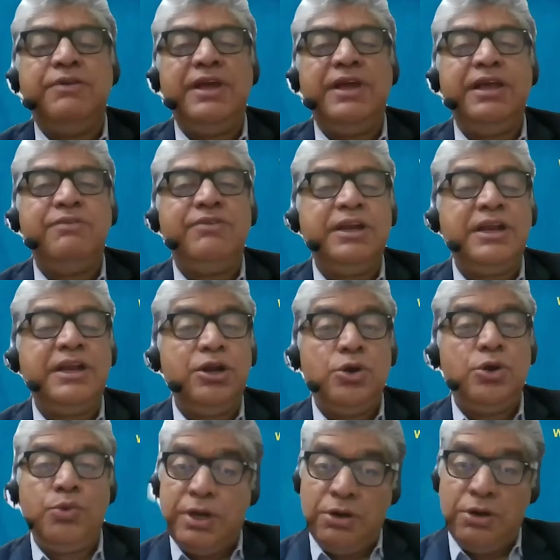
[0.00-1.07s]
way one
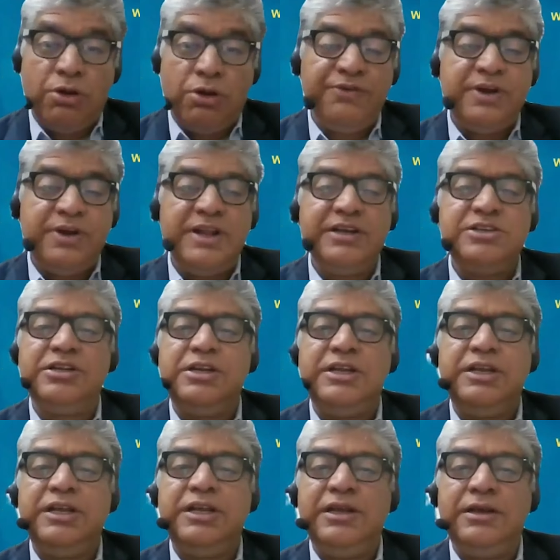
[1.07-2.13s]
can do it
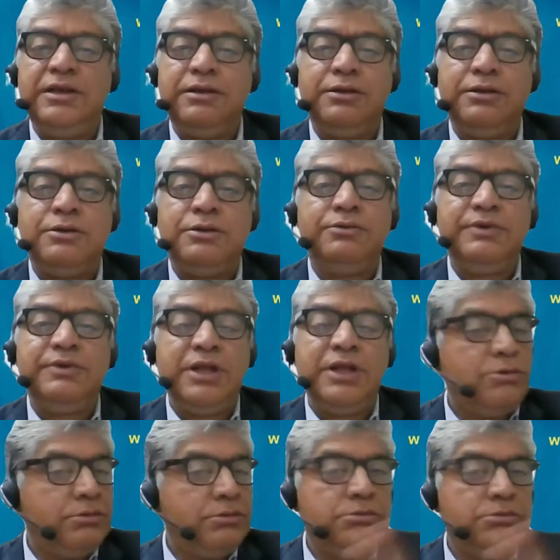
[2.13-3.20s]
confidentially,
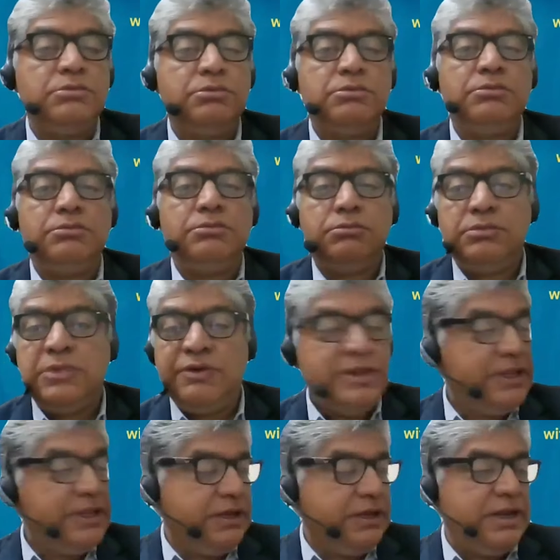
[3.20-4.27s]
without
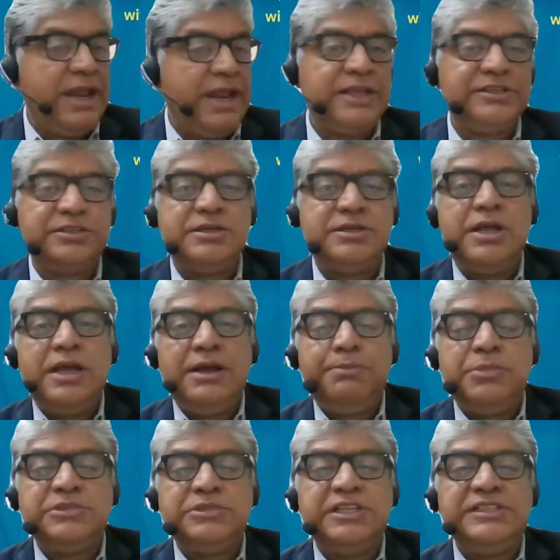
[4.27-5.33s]
even the next
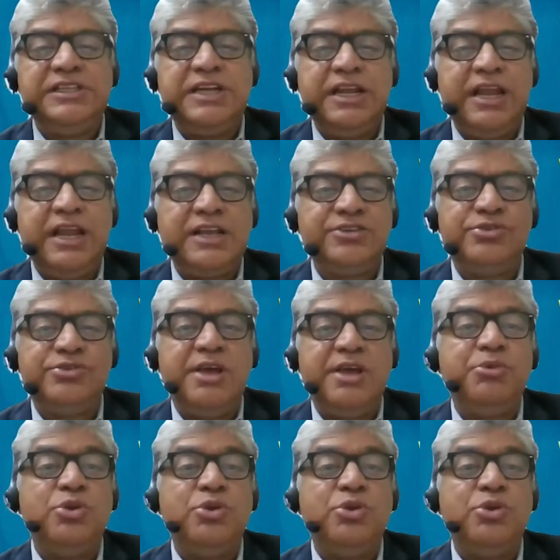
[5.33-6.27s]
person sitting next to them